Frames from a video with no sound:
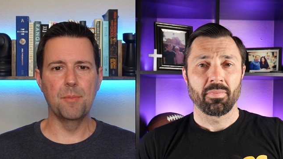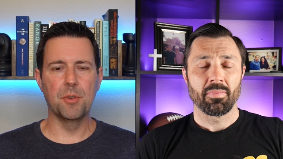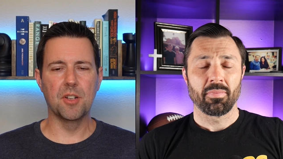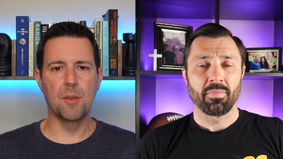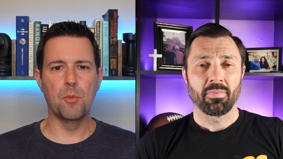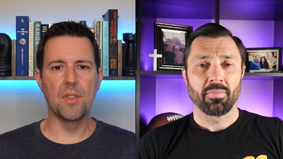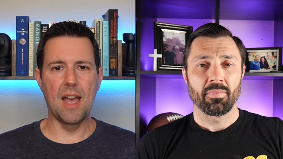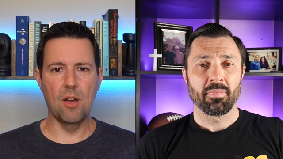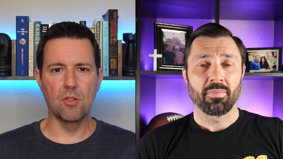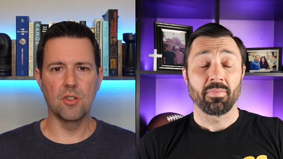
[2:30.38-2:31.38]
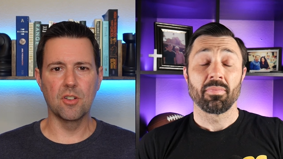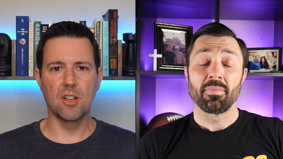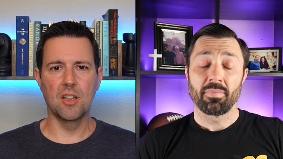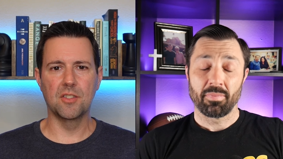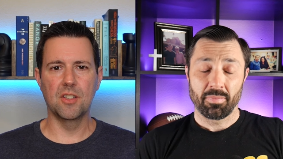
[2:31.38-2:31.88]
Speaker 1: he put up without
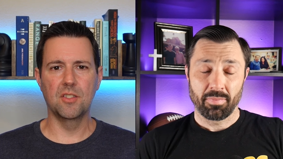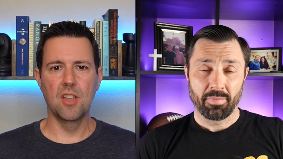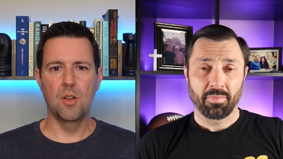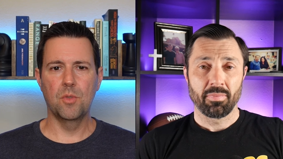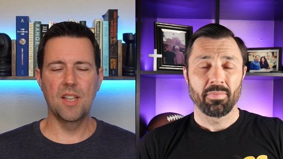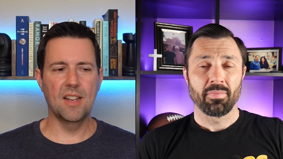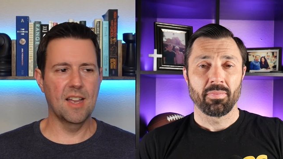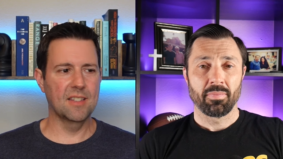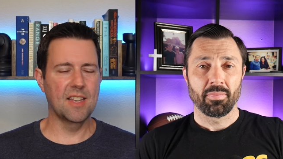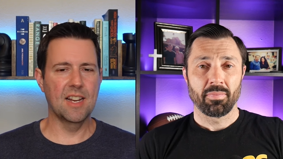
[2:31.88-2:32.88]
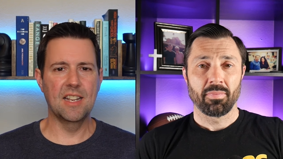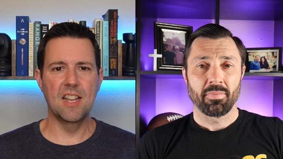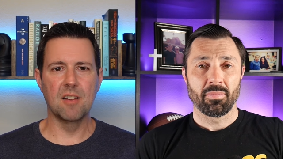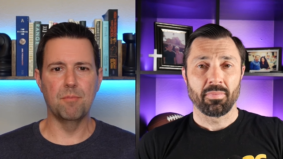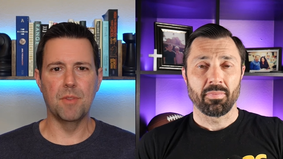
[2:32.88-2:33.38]
Kirk Cousins when he had guys like
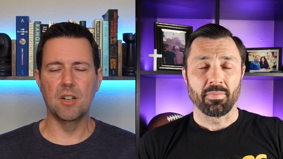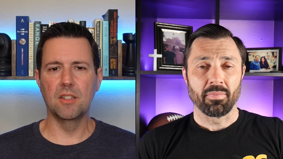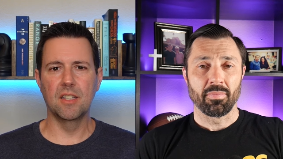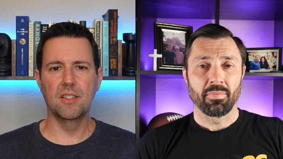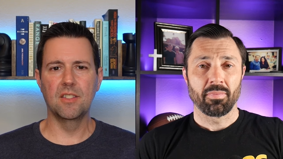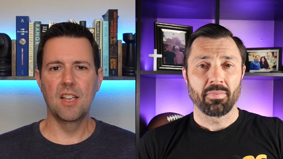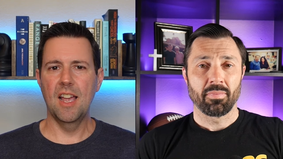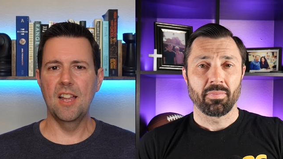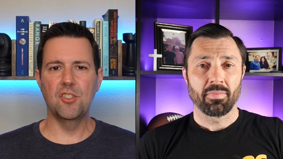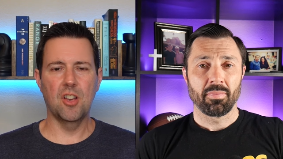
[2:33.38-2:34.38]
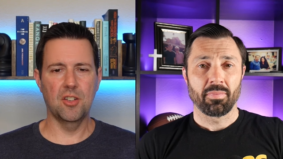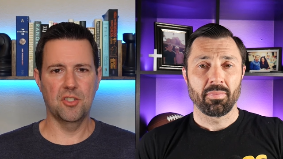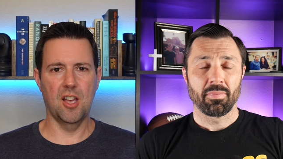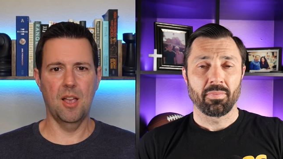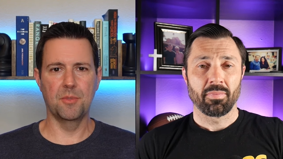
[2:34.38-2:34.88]
Nick Mullens and
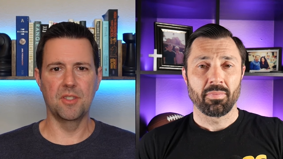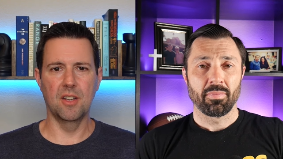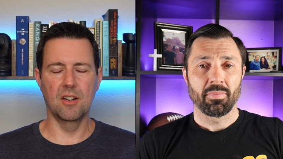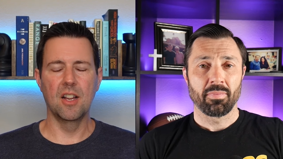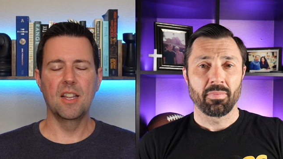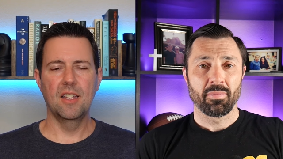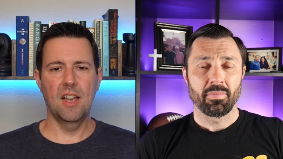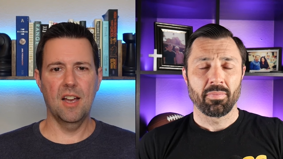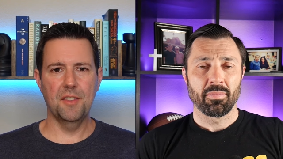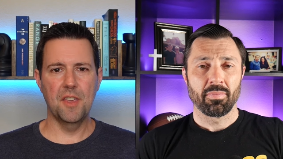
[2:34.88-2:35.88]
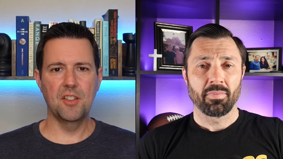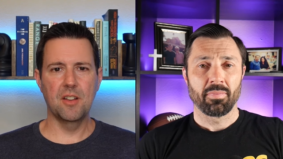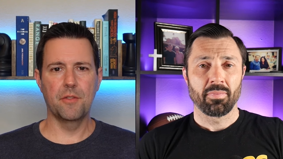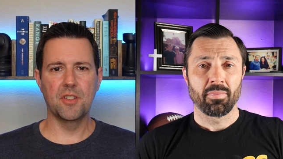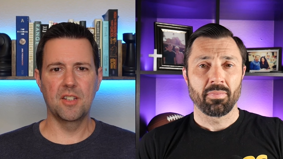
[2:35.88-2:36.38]
Josh Dobbs in there. Yeah, I think
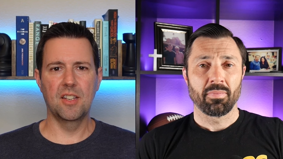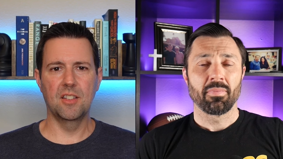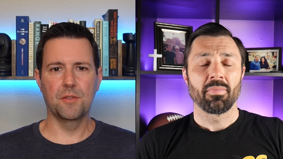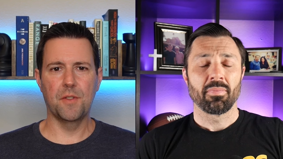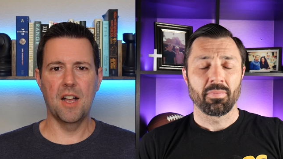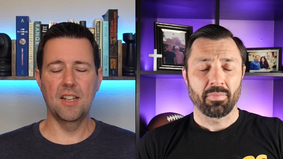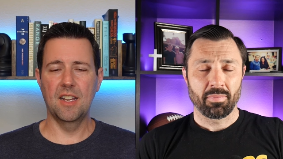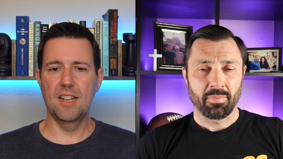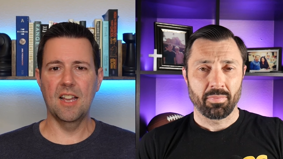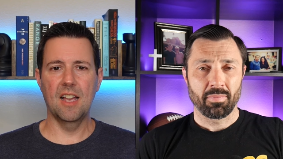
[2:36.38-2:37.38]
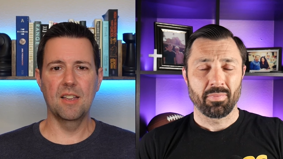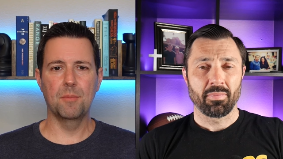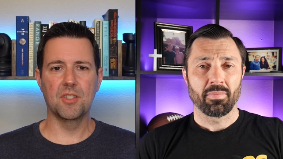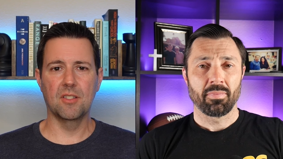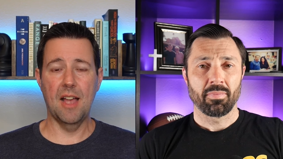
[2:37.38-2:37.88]
Jefferson is fine, and I
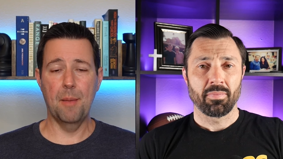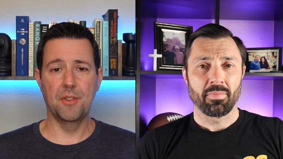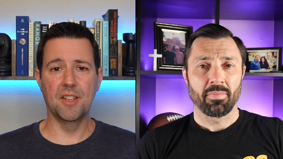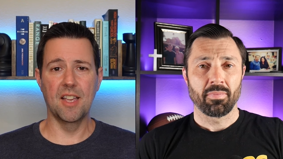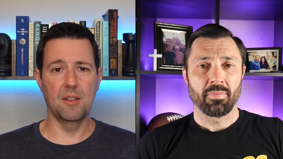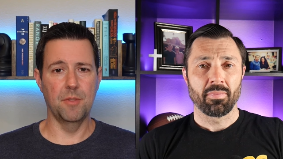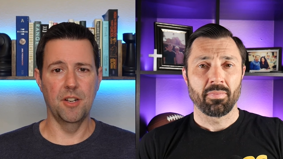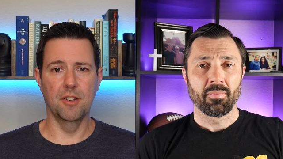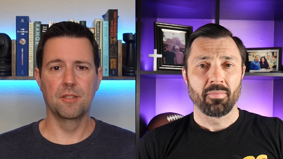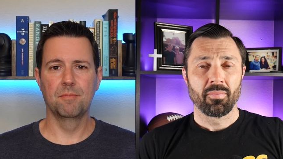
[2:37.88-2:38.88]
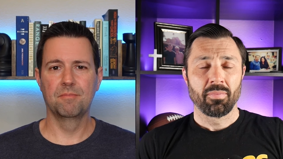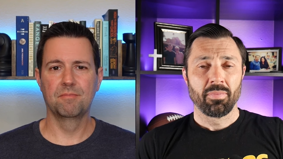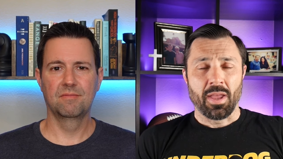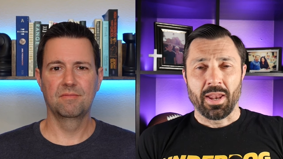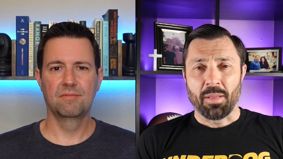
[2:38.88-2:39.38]
am still happy to get him here.
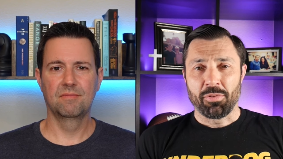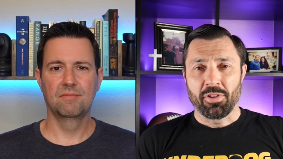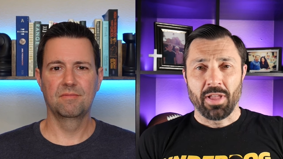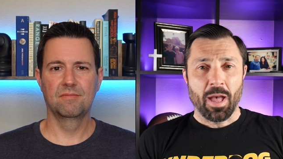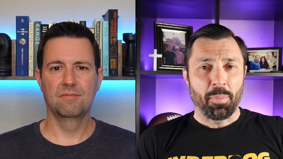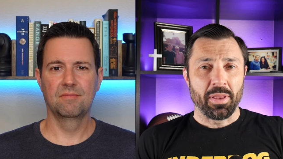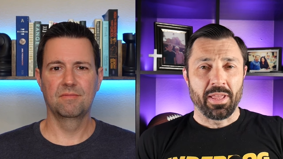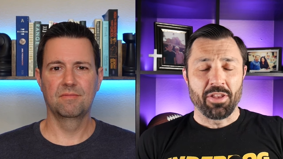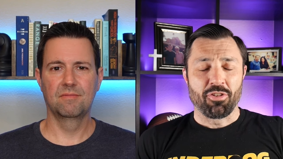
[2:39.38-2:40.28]
Speaker 2: Yeah, and I'm still happy to get